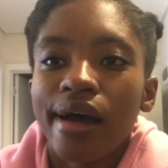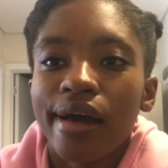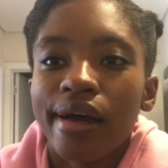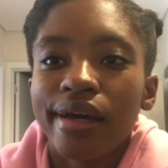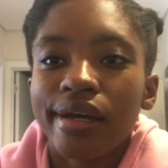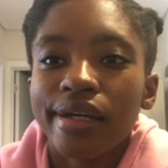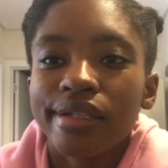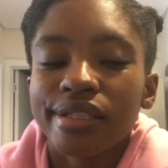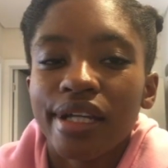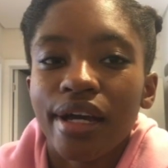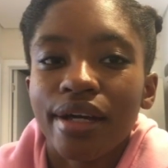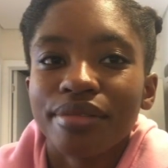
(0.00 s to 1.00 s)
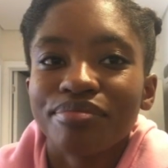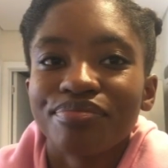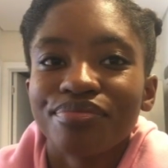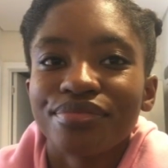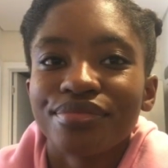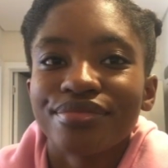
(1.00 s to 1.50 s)
And
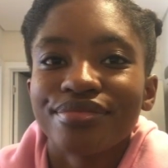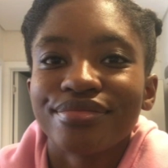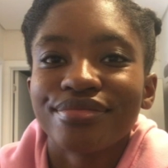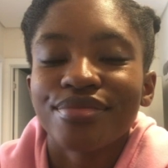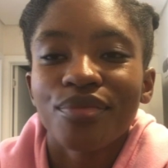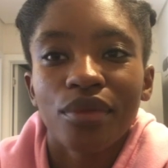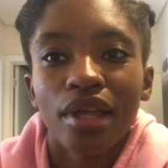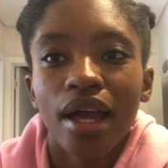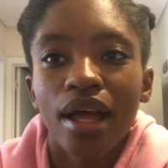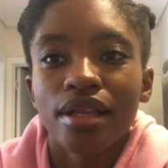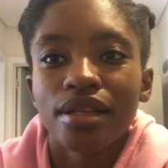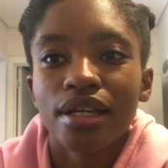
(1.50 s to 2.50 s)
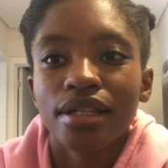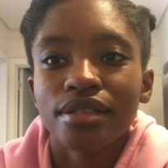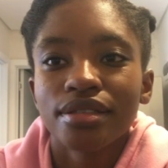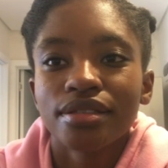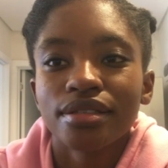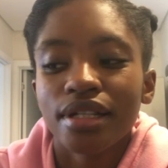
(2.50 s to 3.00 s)
yeah, and
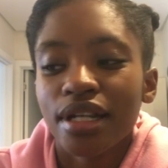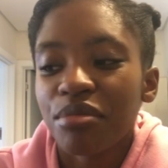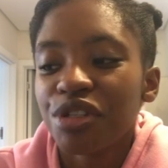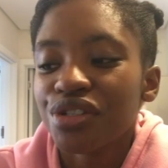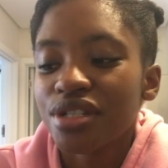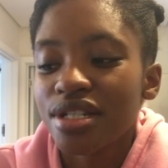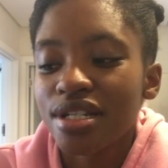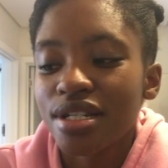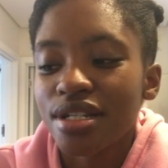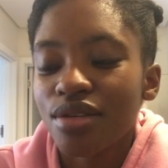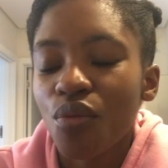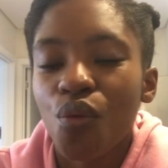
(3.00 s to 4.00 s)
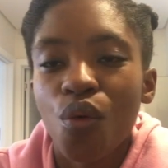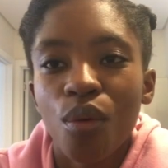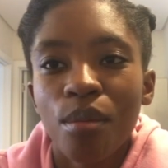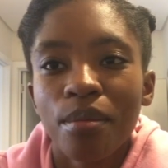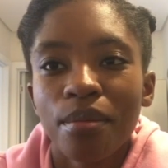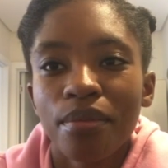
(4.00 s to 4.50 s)
then let me just
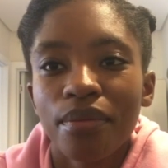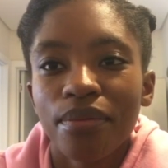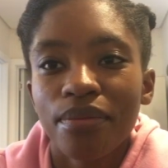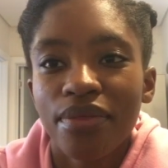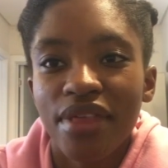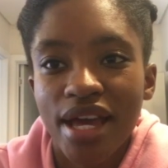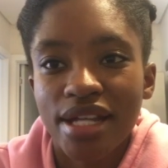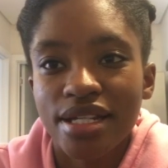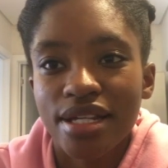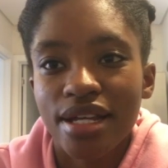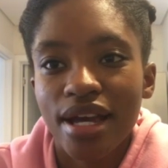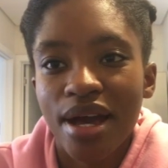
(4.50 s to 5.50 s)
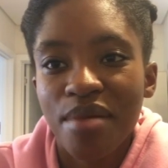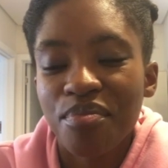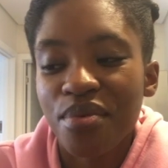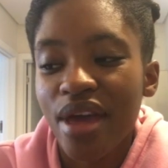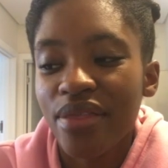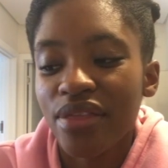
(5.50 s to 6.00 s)
warm that up
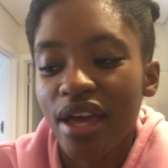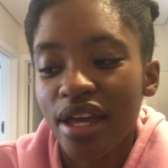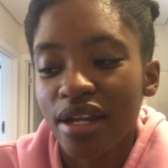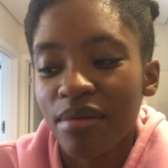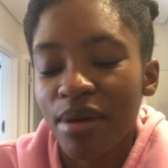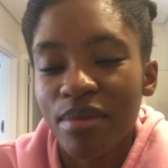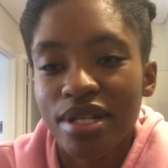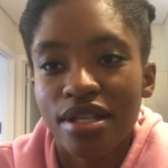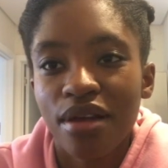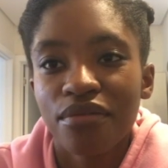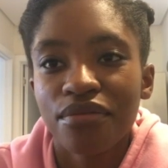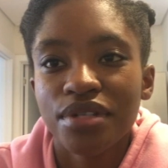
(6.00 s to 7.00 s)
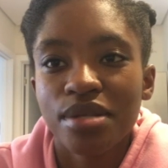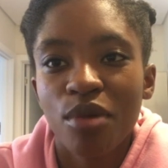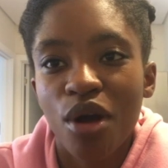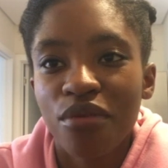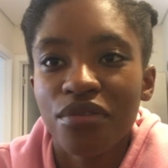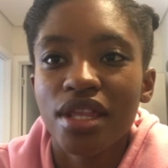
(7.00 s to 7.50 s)
and then make myself some
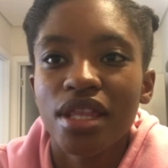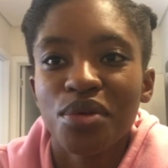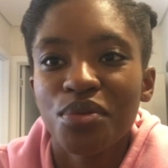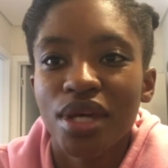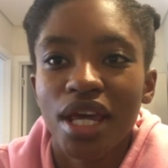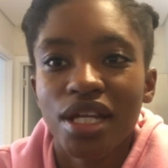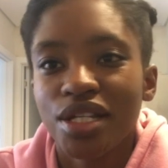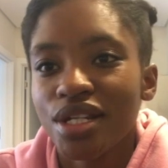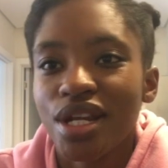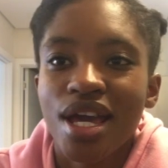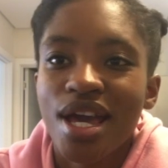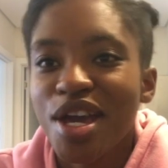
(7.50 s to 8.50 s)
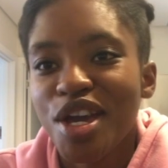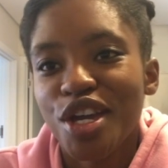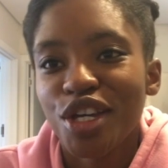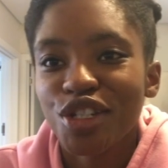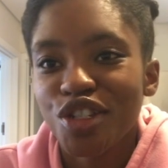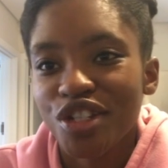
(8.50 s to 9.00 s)
coffee. Then we can
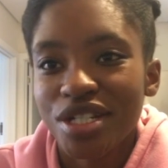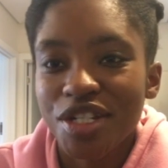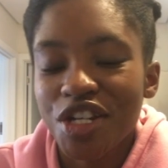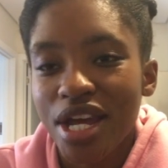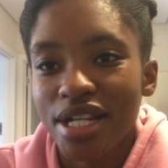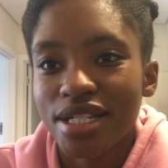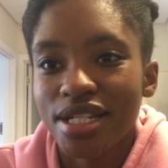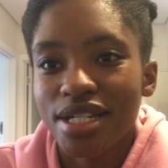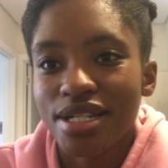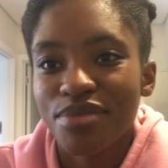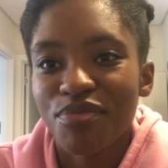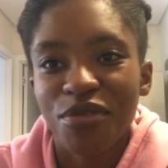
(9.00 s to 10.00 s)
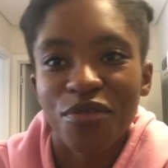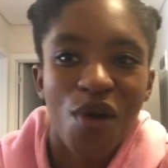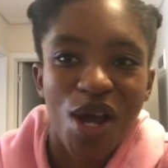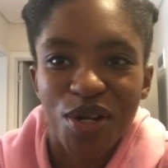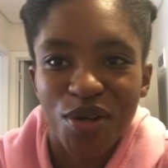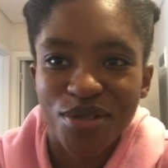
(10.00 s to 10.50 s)
chitty chat before
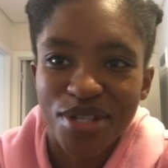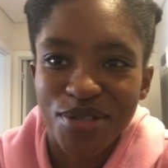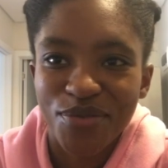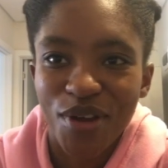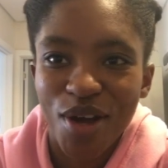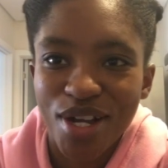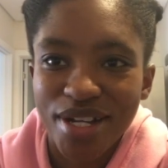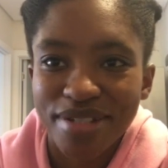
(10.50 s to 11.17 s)
I close this vlog.